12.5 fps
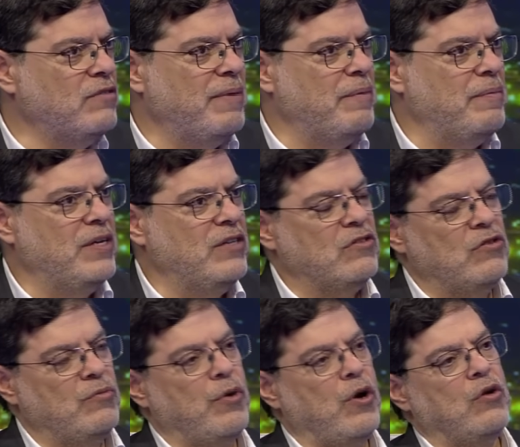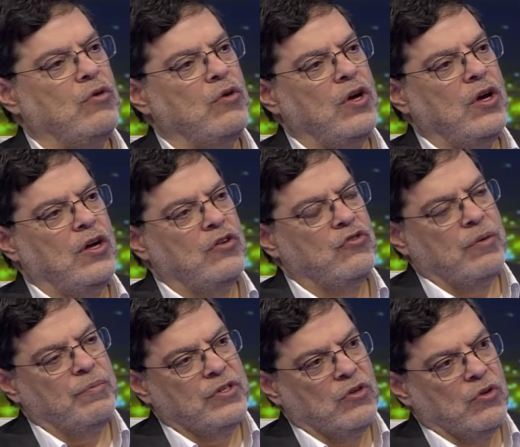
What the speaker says: Maybe tomorrow Trump is